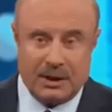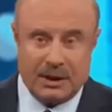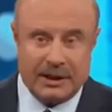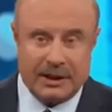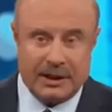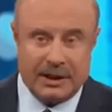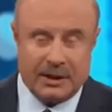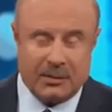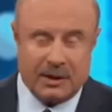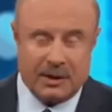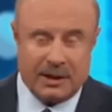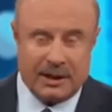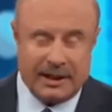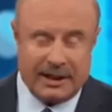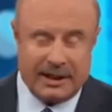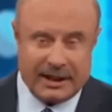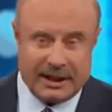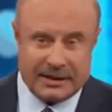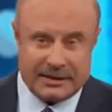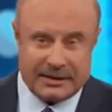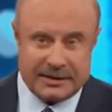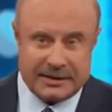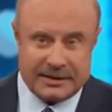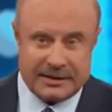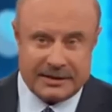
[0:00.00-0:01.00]
hear what he
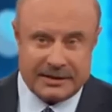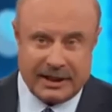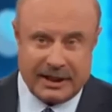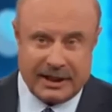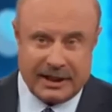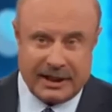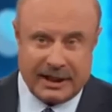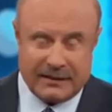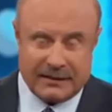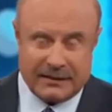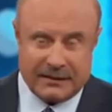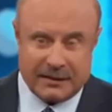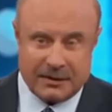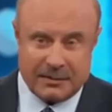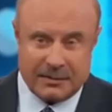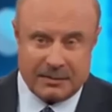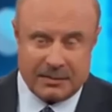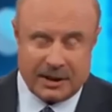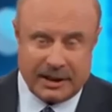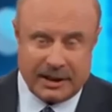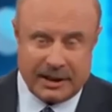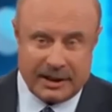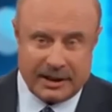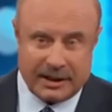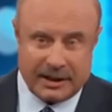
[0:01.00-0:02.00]
has to say after the
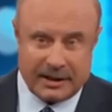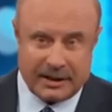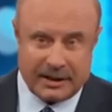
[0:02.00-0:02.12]
break.